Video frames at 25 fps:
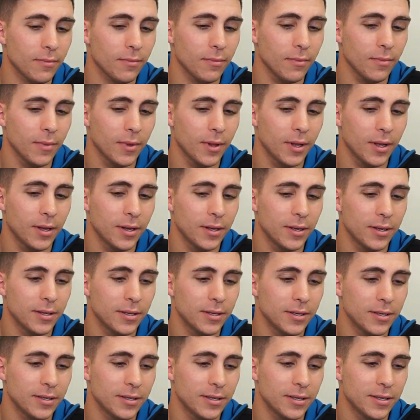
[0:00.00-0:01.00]

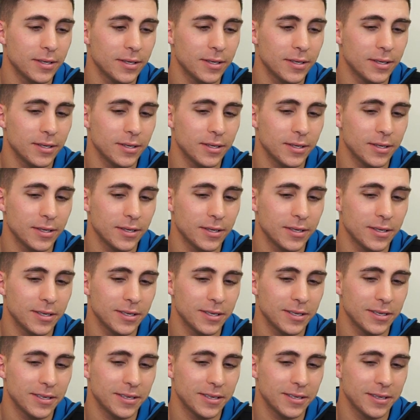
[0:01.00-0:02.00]

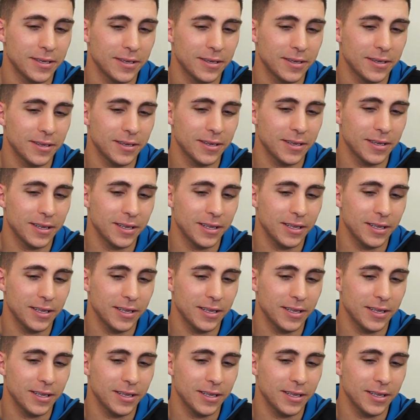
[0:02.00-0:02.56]
No words are spoken by the person on screen.